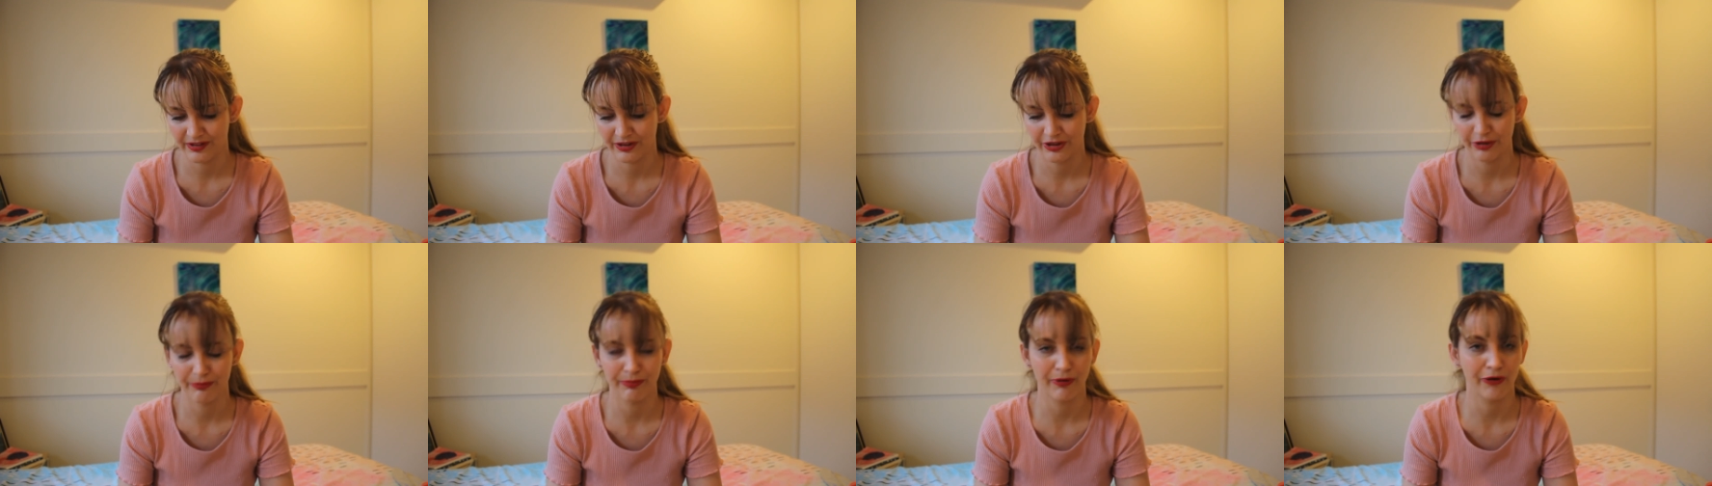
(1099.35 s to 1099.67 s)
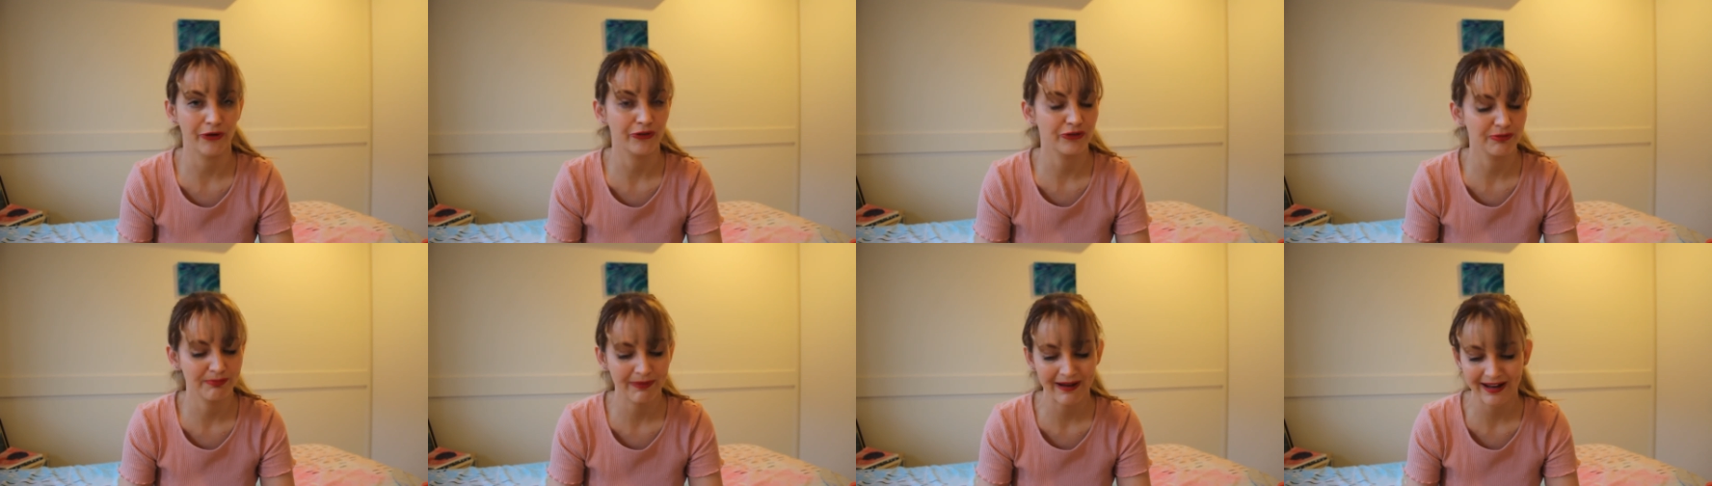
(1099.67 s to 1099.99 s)
the
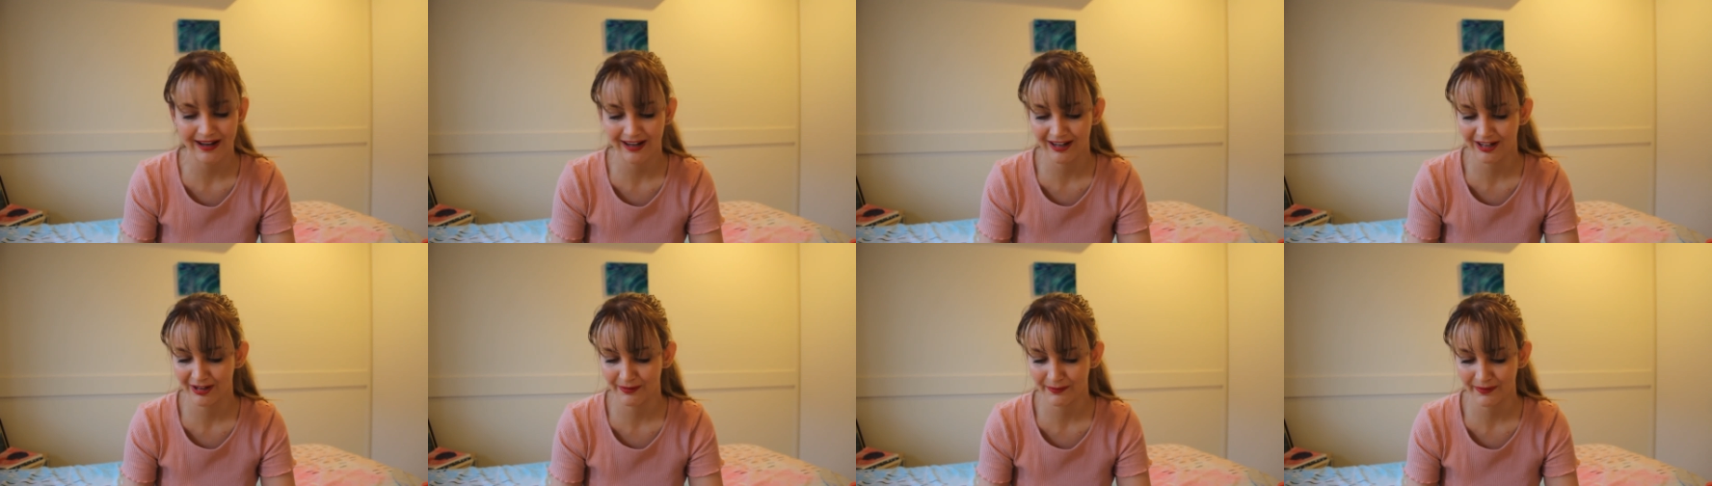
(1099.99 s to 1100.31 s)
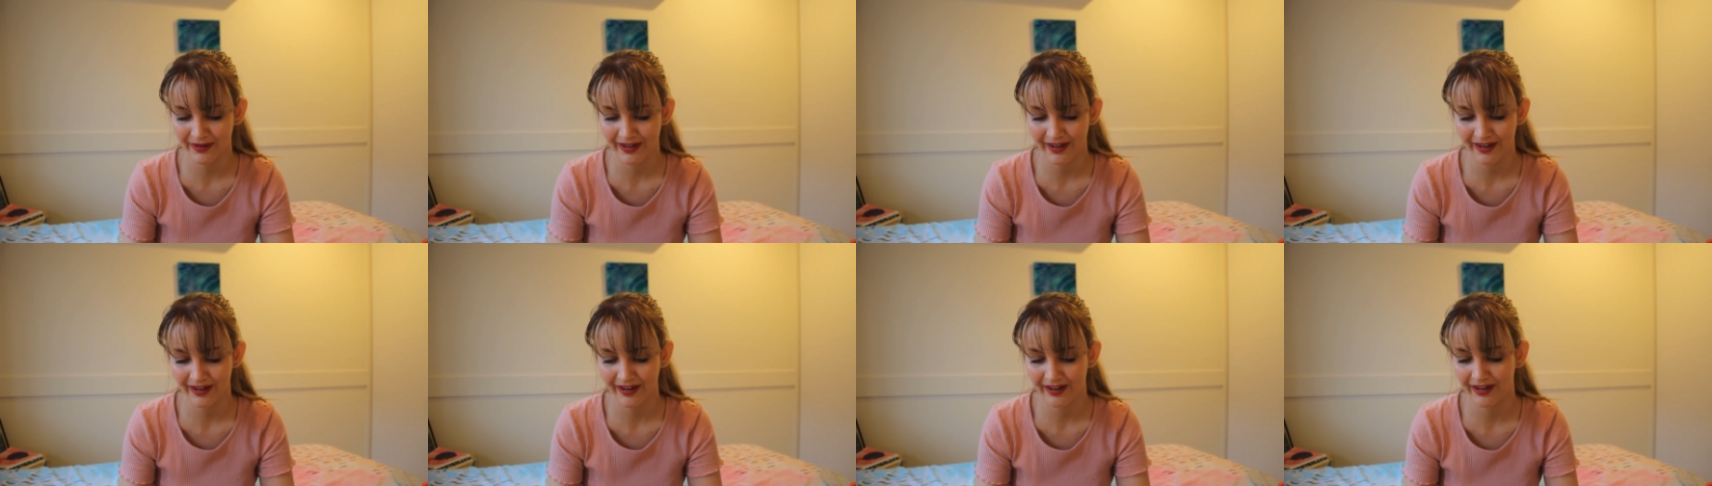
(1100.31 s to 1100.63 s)
postpartum
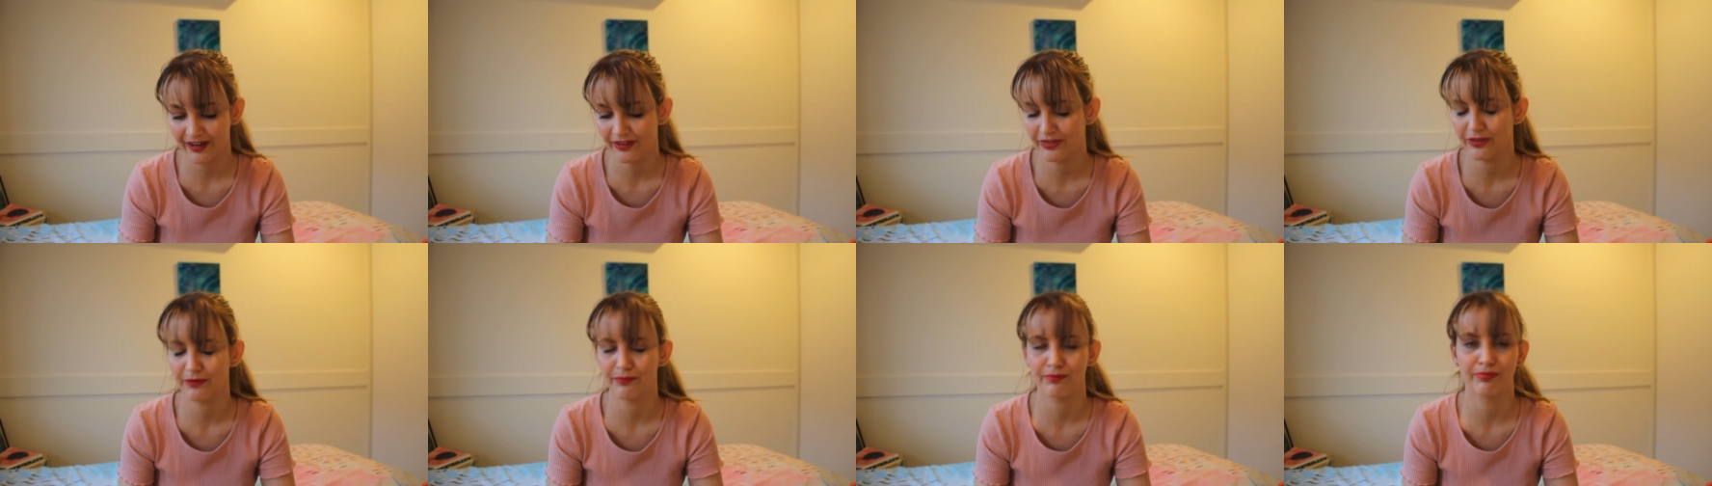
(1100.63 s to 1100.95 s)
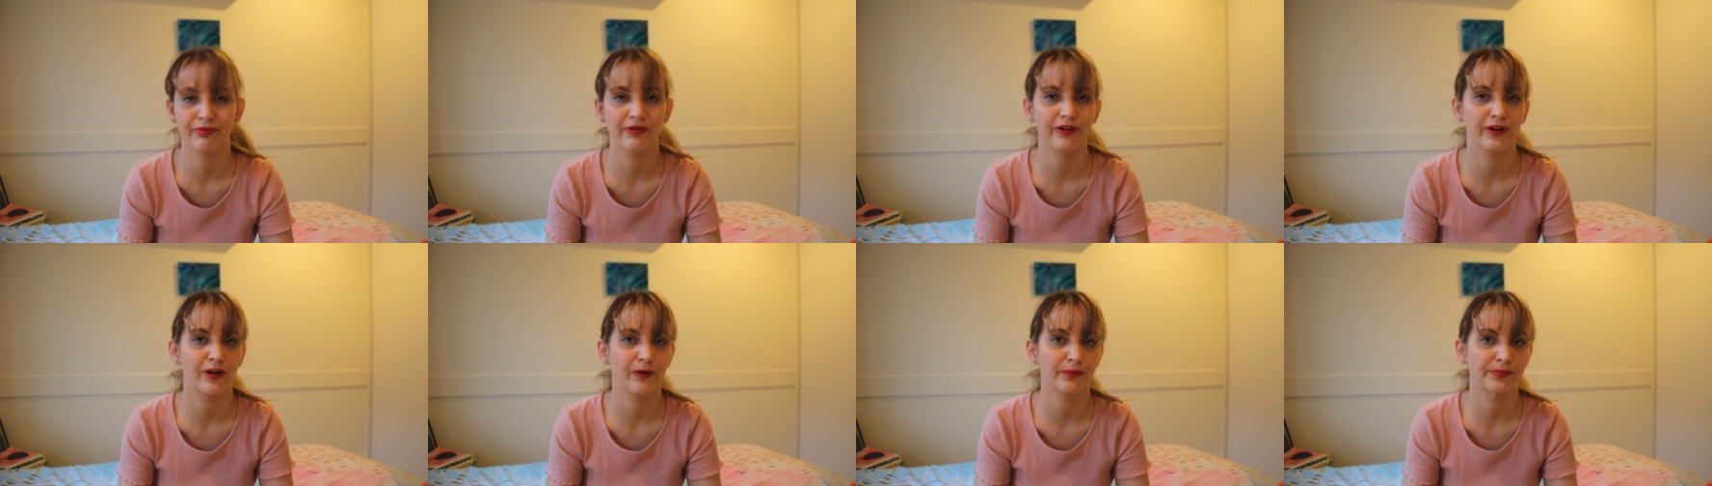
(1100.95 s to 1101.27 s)
care, the
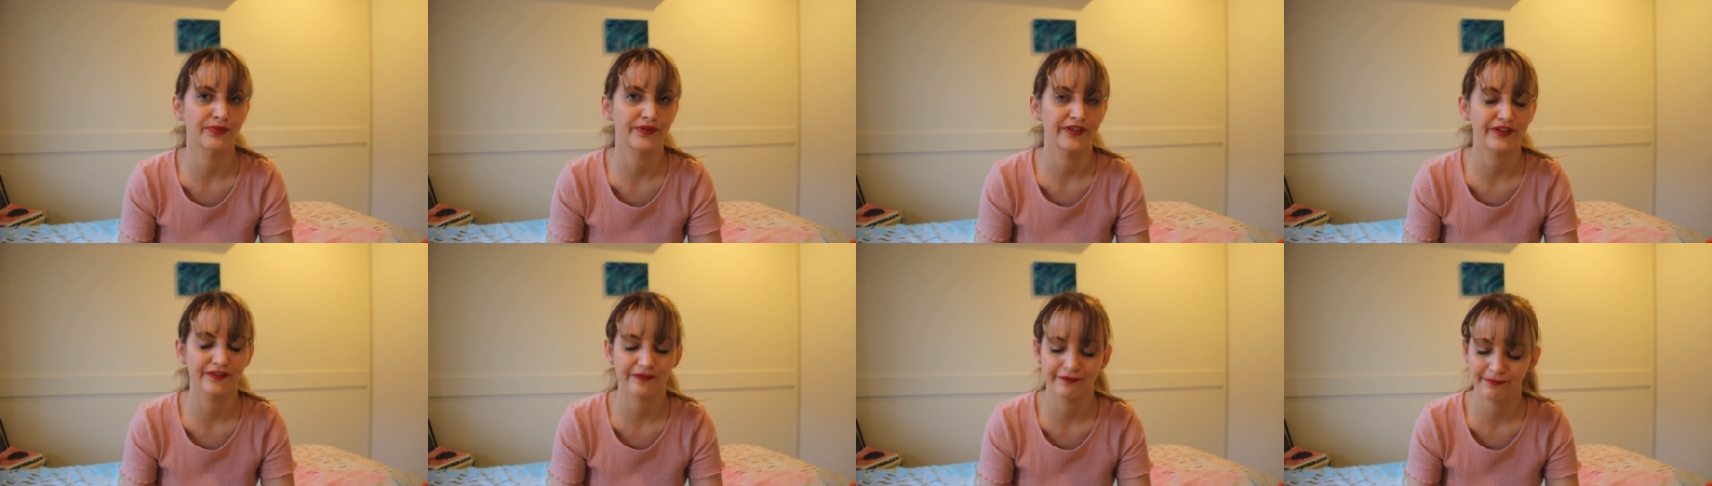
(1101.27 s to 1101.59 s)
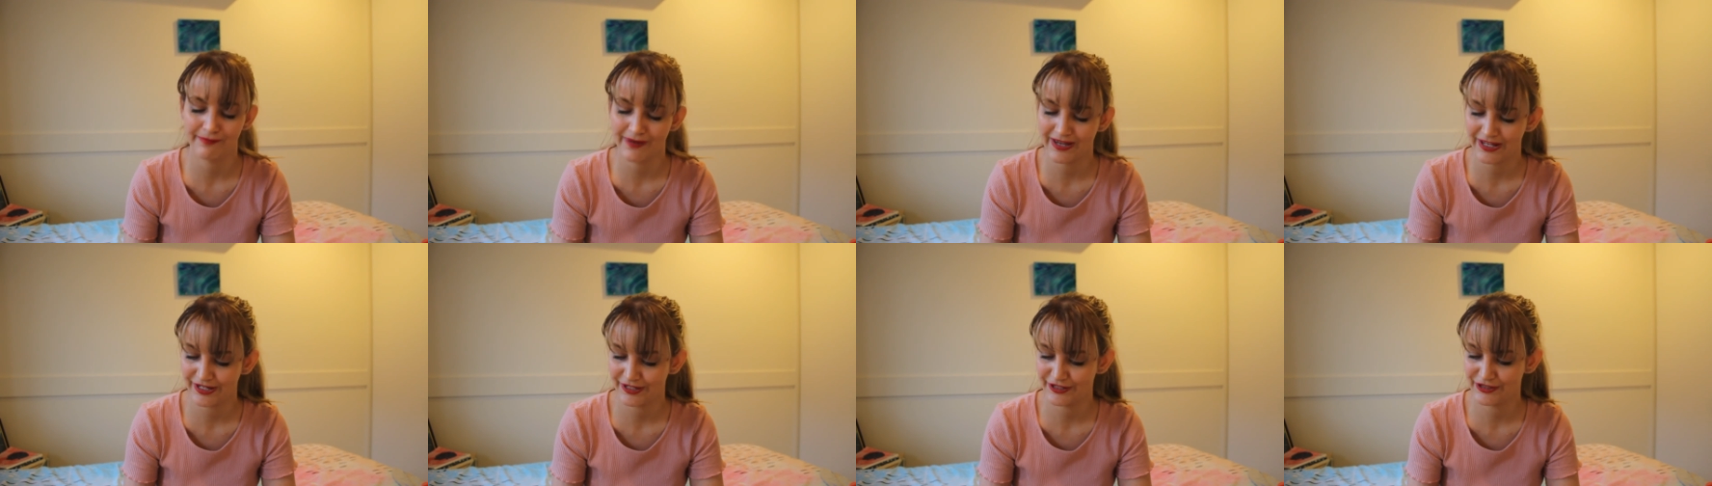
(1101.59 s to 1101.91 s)
preoperative
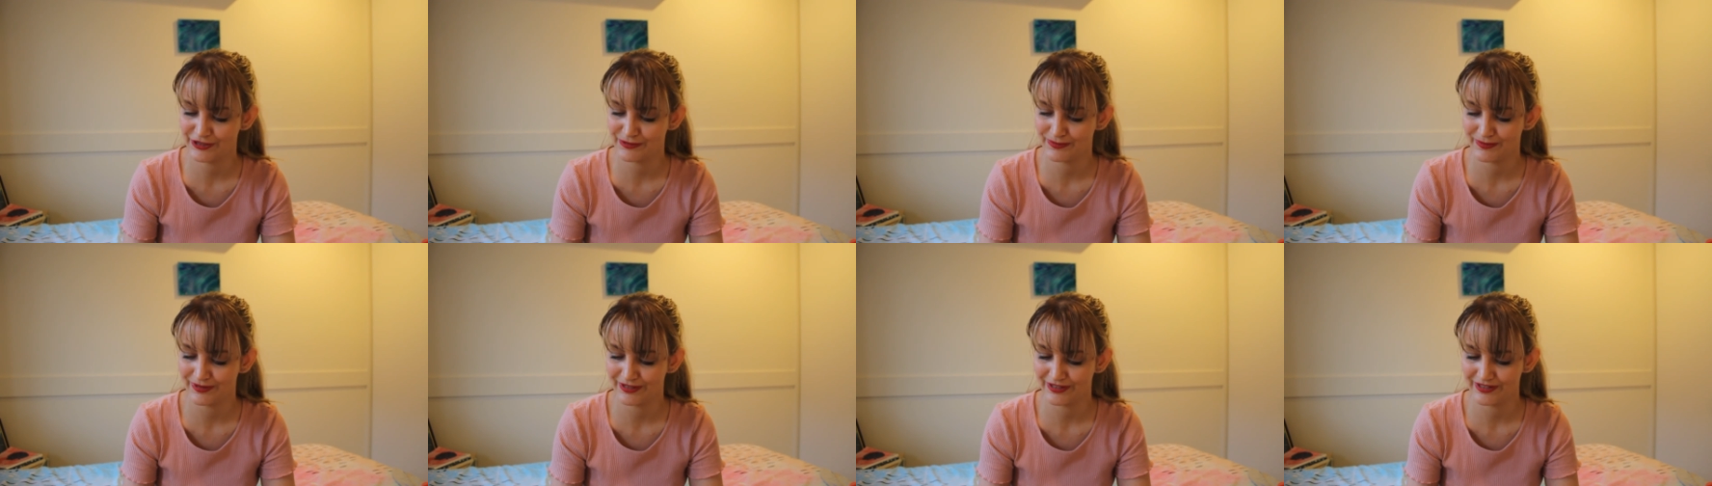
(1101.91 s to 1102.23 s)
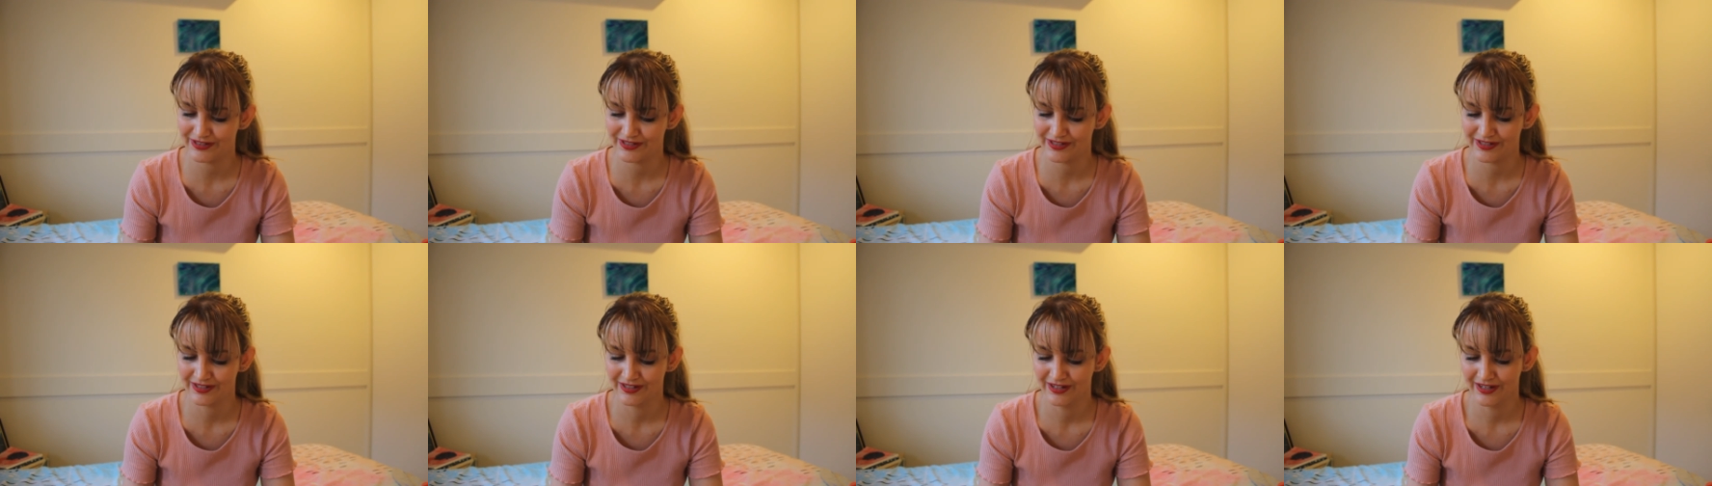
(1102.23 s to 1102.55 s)

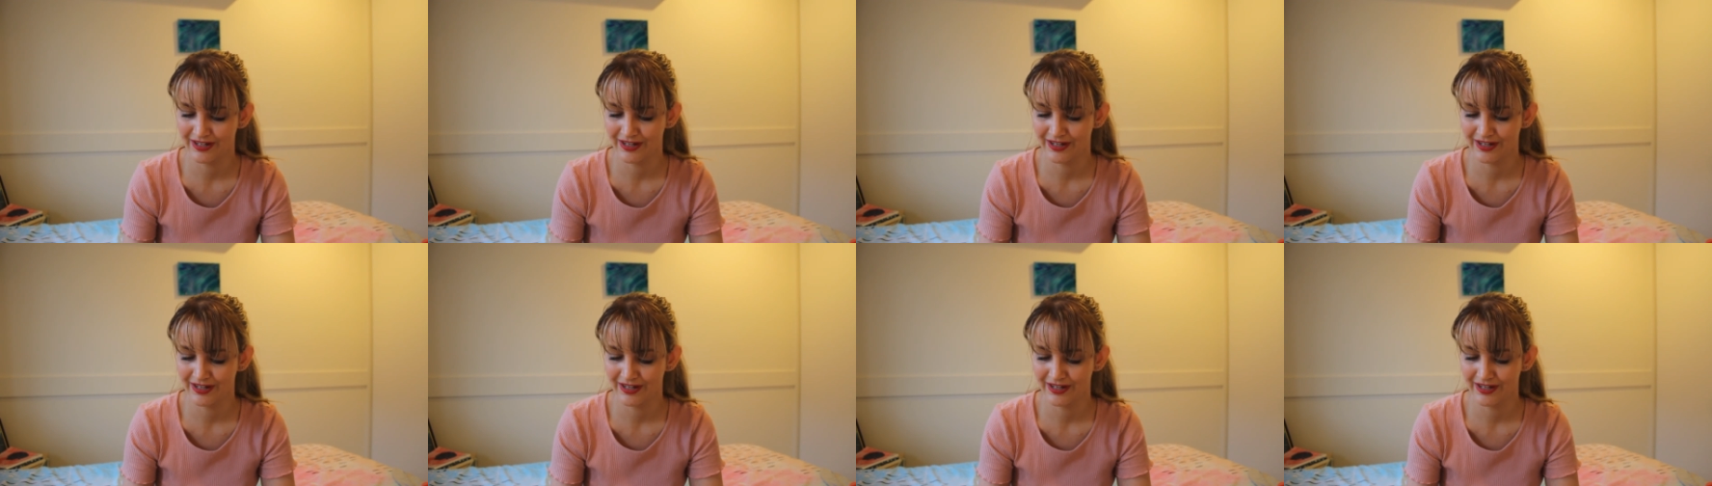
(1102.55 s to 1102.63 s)
management,